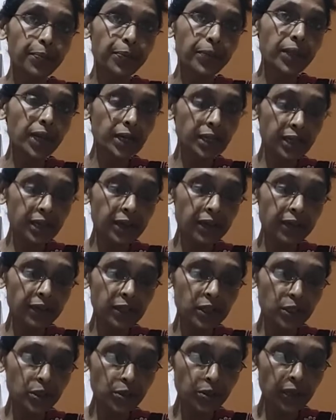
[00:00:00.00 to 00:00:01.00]
that
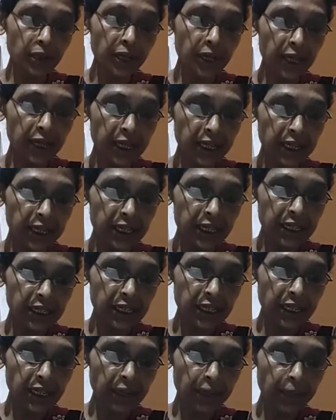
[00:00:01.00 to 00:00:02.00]
refers to the
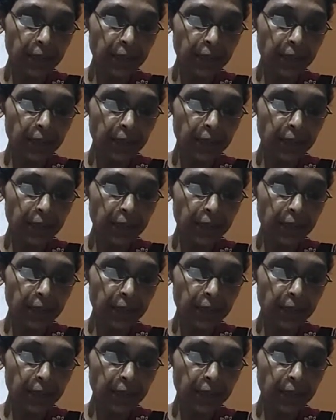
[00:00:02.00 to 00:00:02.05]
hereditary.